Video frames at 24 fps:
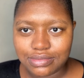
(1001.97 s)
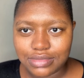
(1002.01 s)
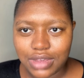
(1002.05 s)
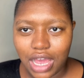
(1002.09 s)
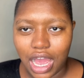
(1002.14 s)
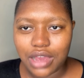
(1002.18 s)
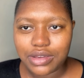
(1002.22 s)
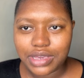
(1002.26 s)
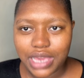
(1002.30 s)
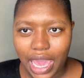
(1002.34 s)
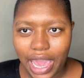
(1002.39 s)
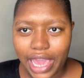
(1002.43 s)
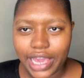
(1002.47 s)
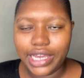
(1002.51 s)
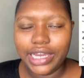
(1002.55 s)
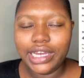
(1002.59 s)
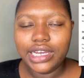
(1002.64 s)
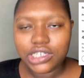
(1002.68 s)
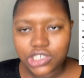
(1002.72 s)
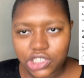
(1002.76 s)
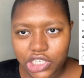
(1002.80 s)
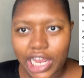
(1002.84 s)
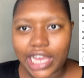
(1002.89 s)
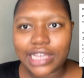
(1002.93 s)
Okay,
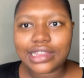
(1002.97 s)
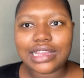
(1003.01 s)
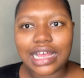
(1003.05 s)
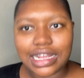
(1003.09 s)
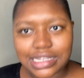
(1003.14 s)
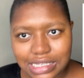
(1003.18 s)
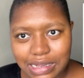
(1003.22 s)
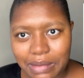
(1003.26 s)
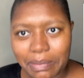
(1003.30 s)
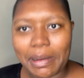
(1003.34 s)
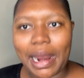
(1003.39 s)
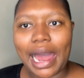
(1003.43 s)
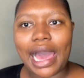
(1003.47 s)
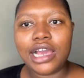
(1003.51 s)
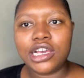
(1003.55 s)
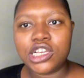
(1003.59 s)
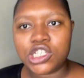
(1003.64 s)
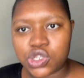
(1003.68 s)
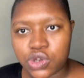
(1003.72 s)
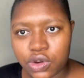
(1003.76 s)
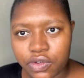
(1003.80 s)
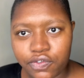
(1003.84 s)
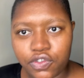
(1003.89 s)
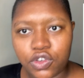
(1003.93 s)
check that
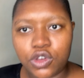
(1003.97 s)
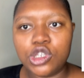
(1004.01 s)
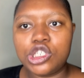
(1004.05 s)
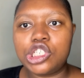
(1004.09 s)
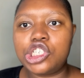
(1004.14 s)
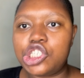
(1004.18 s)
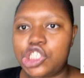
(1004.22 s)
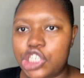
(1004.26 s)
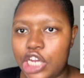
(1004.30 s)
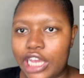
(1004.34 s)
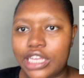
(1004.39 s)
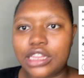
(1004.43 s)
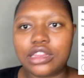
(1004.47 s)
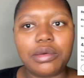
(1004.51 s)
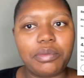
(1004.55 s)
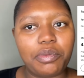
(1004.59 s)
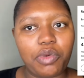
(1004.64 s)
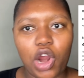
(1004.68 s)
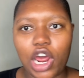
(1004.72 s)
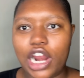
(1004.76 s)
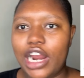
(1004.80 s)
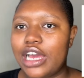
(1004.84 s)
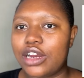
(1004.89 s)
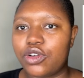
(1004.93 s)
supplier's reviews, check the
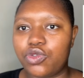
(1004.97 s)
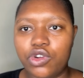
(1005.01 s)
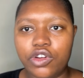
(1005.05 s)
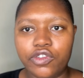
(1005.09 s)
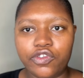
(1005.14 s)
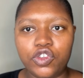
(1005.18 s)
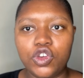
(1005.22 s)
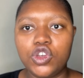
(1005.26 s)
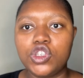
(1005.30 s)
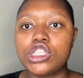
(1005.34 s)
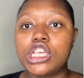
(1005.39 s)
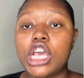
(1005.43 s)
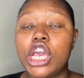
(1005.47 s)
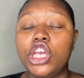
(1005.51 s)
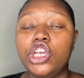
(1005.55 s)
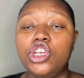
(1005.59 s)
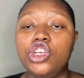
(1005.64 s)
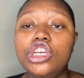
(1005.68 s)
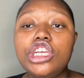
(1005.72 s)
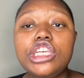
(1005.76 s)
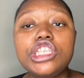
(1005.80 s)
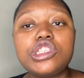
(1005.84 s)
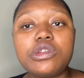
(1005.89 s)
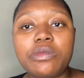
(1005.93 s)
product reviews. You
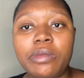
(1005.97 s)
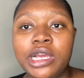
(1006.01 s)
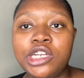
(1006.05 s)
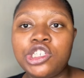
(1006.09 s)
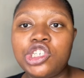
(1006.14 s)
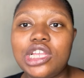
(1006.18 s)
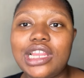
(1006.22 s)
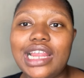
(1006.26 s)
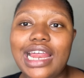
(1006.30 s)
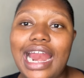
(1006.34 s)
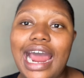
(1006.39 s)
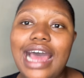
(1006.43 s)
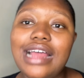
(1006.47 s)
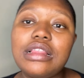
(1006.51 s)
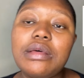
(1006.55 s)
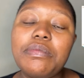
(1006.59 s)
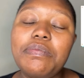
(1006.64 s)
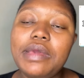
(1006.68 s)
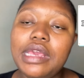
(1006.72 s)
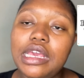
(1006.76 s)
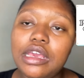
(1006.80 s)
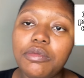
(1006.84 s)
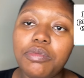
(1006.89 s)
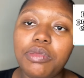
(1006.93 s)
need to make sure that other
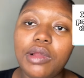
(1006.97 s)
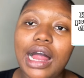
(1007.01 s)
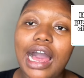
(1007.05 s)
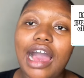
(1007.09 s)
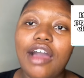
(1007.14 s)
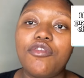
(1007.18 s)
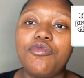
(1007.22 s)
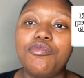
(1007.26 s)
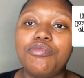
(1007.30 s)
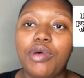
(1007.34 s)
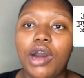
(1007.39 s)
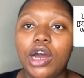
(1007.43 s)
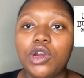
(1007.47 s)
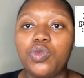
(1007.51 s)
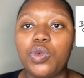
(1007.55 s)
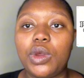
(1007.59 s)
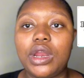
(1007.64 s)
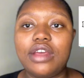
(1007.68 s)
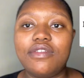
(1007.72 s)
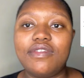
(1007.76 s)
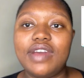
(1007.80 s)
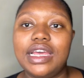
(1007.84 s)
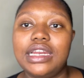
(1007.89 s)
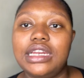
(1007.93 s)
people have bought
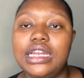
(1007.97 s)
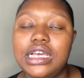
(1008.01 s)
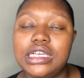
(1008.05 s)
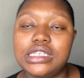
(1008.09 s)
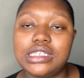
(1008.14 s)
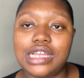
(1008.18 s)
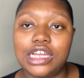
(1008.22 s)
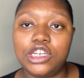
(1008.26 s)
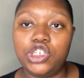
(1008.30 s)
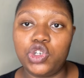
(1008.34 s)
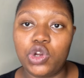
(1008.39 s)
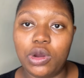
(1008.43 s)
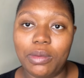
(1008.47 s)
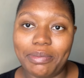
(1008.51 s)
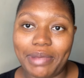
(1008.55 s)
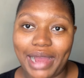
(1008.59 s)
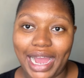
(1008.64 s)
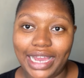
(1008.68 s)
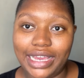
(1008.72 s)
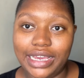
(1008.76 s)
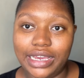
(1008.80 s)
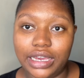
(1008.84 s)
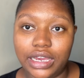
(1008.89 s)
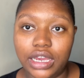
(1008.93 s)
whatever it is that you're
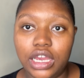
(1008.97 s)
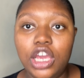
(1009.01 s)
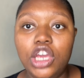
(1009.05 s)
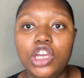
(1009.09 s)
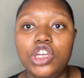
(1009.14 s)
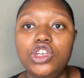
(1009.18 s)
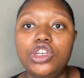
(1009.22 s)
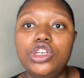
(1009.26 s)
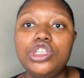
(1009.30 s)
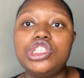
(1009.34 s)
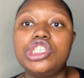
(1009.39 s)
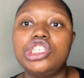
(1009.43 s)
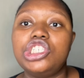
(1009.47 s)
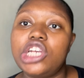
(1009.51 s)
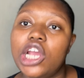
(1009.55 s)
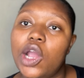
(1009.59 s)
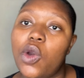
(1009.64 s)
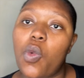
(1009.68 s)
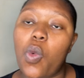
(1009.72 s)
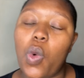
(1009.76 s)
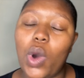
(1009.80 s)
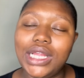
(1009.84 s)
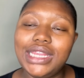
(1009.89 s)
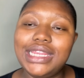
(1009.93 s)
buying. You need to
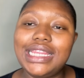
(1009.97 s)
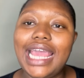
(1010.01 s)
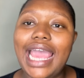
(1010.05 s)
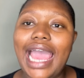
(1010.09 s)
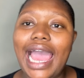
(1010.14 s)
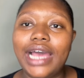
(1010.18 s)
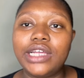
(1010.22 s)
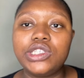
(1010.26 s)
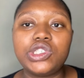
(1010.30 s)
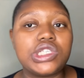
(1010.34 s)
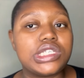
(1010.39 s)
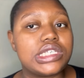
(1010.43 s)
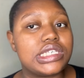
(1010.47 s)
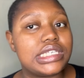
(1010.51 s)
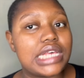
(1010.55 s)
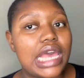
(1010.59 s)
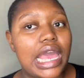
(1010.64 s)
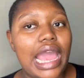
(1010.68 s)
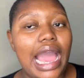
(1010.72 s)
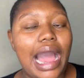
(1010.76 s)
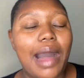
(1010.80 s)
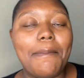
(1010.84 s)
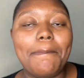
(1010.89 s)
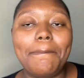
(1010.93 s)
check what they had to
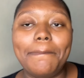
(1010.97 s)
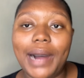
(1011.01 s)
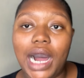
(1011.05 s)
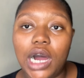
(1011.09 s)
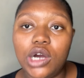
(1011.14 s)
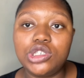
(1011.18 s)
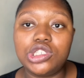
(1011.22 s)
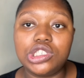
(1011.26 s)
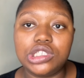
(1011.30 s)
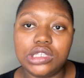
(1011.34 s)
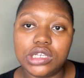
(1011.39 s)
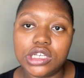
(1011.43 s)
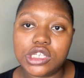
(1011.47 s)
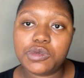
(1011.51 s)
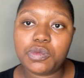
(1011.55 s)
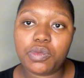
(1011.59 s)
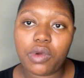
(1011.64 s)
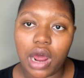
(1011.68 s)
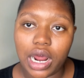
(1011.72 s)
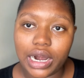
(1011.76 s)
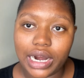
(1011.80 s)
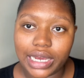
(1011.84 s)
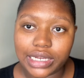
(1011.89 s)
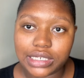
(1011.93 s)
say about this
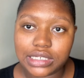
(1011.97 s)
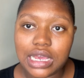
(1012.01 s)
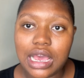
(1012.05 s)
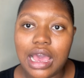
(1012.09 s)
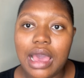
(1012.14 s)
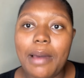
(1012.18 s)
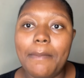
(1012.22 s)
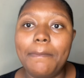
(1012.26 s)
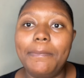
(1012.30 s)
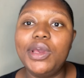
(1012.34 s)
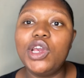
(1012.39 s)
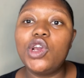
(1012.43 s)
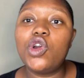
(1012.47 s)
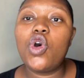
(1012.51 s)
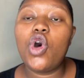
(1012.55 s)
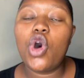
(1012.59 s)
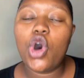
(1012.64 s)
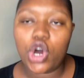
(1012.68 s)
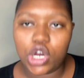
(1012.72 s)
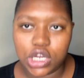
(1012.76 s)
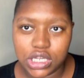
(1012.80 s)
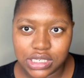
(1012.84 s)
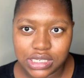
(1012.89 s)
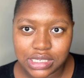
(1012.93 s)
product
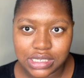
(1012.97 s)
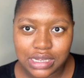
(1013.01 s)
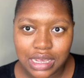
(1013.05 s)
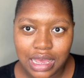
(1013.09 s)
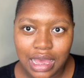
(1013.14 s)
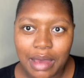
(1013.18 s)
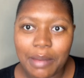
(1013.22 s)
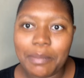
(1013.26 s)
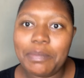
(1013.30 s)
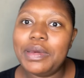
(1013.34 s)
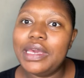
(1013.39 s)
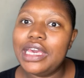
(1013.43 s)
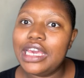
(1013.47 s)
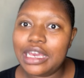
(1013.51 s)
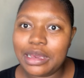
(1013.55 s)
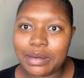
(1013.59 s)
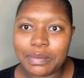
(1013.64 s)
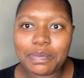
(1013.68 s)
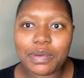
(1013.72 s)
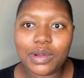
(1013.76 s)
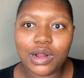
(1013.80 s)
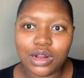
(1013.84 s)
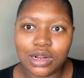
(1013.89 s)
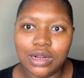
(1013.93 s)
because
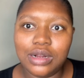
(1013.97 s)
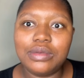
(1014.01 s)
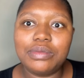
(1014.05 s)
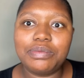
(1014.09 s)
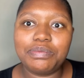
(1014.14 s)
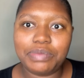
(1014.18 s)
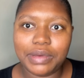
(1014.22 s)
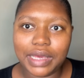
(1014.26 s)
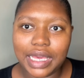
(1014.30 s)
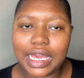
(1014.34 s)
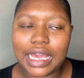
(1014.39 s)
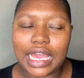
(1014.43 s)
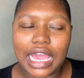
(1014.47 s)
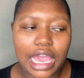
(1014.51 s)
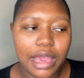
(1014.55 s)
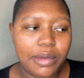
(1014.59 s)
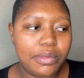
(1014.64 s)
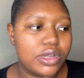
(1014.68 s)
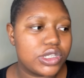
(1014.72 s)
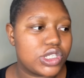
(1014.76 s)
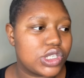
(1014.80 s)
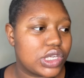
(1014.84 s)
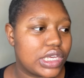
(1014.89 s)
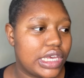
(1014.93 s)
people being
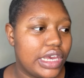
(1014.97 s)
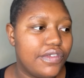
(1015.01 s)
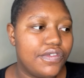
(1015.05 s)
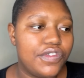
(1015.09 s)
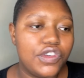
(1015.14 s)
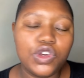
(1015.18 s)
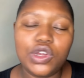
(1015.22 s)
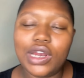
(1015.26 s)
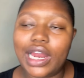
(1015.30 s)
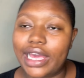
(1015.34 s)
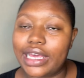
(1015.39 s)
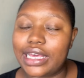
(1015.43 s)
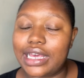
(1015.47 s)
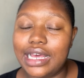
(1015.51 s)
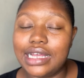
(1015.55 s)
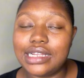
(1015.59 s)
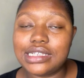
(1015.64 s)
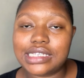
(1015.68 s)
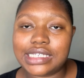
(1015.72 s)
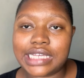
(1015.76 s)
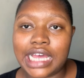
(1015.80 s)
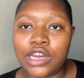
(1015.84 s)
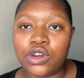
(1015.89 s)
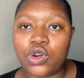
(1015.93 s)
able to give you like
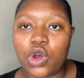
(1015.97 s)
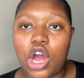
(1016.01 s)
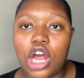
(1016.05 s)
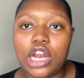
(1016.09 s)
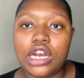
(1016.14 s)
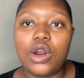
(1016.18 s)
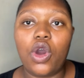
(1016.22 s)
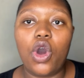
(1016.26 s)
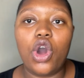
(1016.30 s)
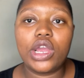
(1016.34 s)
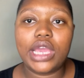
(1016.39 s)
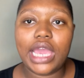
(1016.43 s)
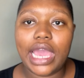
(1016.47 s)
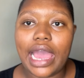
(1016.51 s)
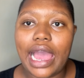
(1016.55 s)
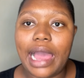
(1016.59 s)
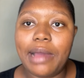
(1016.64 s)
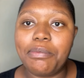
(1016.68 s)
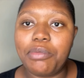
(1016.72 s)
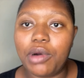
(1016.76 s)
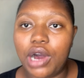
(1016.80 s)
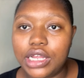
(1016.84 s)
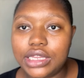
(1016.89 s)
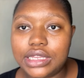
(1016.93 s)
insight on okay i
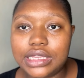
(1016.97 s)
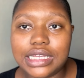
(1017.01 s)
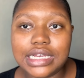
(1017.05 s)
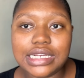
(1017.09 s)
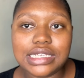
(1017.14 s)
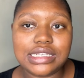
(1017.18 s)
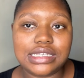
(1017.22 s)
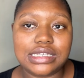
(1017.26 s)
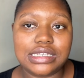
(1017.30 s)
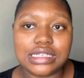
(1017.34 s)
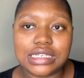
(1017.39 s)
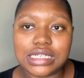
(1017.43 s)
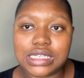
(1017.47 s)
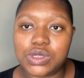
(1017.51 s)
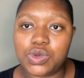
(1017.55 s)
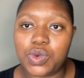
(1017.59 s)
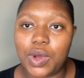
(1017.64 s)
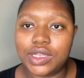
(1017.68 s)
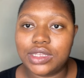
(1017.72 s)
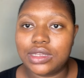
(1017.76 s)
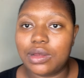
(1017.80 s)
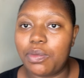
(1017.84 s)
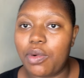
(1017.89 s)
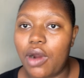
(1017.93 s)
bought this this is
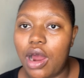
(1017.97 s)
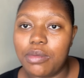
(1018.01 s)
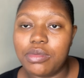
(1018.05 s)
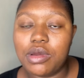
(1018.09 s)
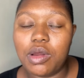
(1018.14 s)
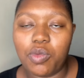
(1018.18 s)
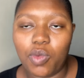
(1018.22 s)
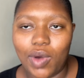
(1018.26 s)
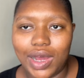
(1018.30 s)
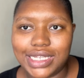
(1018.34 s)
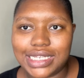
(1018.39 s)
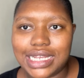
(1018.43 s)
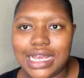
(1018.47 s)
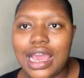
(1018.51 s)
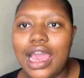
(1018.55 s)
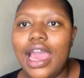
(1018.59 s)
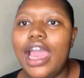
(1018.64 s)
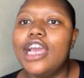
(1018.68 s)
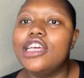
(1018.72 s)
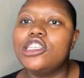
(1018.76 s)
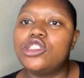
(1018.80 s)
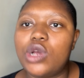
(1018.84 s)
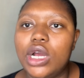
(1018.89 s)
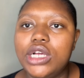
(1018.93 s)
what the problem was
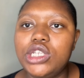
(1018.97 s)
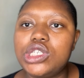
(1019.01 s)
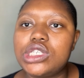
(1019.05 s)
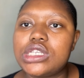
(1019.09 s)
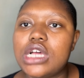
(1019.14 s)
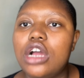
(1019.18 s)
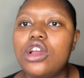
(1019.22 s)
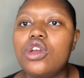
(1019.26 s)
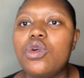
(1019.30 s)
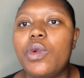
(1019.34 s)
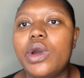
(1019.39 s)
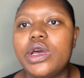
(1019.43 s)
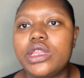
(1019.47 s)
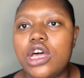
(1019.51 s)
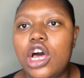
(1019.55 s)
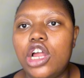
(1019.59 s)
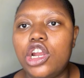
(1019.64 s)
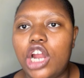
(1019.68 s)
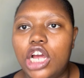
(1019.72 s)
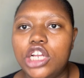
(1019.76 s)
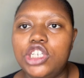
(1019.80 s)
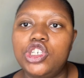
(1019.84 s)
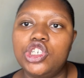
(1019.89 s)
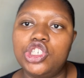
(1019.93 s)
it's going to tell you whether or
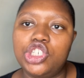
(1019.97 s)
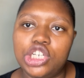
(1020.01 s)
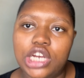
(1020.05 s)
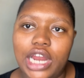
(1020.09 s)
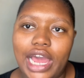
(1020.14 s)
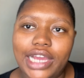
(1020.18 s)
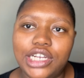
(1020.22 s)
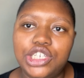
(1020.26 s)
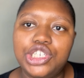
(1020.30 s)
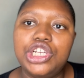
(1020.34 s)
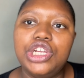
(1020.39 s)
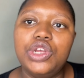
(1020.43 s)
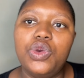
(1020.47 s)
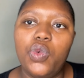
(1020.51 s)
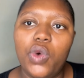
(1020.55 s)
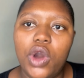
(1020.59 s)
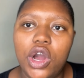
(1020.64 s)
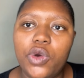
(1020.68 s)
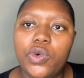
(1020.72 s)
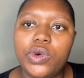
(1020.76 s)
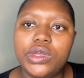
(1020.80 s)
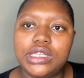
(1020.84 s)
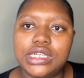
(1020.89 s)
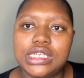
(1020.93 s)
not you should actually
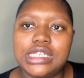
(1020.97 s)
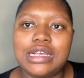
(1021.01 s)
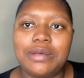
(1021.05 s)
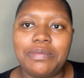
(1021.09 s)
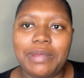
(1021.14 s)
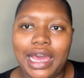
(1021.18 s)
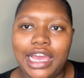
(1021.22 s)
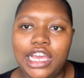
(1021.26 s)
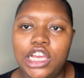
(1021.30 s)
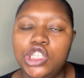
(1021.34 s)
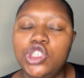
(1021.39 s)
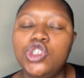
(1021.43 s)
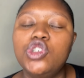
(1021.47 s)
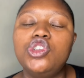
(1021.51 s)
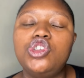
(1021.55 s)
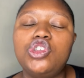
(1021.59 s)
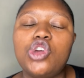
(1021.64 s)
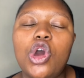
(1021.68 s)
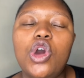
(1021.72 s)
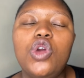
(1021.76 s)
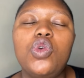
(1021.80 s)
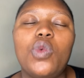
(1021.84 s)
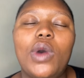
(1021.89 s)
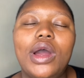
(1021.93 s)
work with the supplier you
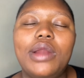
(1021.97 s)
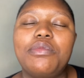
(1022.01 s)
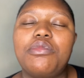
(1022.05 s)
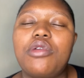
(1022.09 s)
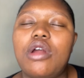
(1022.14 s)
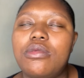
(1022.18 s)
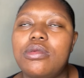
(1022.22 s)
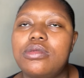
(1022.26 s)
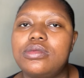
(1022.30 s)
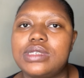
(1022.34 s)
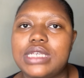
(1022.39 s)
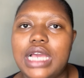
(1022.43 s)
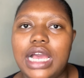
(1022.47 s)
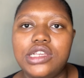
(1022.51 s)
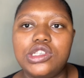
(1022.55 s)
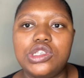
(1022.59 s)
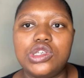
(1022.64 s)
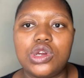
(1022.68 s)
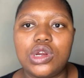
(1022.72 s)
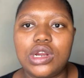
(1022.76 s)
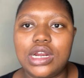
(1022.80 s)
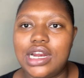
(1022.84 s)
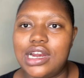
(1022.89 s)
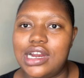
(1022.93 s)
don't want problems guys you
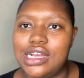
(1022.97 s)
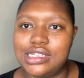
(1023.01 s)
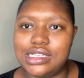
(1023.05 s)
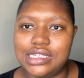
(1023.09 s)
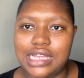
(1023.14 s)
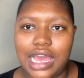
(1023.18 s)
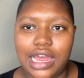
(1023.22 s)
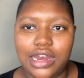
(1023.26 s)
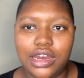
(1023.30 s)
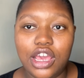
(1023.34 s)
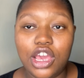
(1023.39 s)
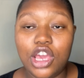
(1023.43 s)
don't understand